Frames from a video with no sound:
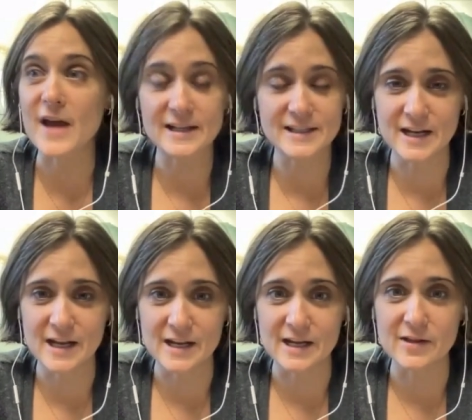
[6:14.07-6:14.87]

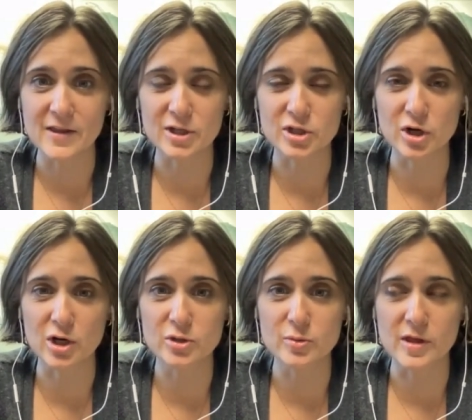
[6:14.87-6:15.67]
fascinating. It like
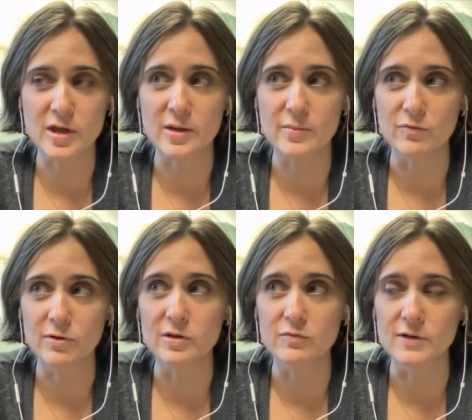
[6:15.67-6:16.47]
starts with him
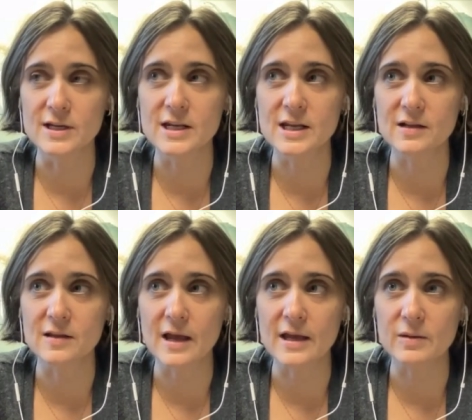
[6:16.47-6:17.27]
really reading
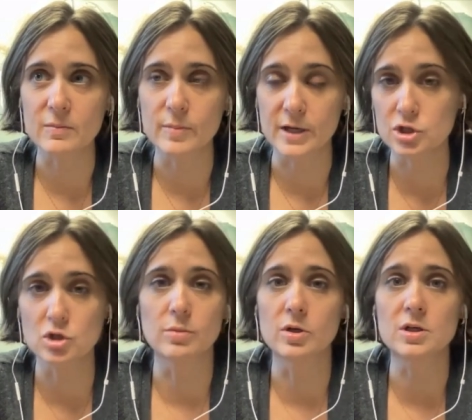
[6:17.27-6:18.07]
like
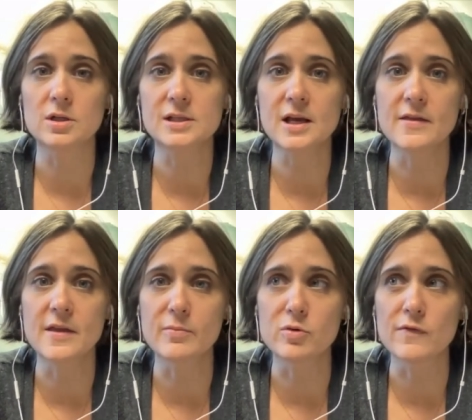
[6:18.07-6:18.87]
picture books and
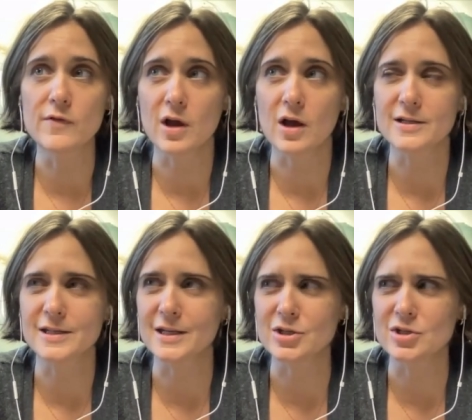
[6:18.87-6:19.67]
then moving on to
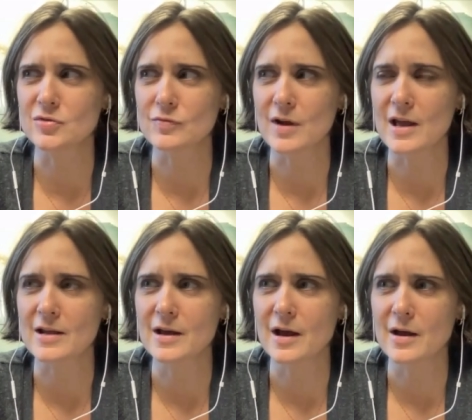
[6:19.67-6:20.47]
like he just read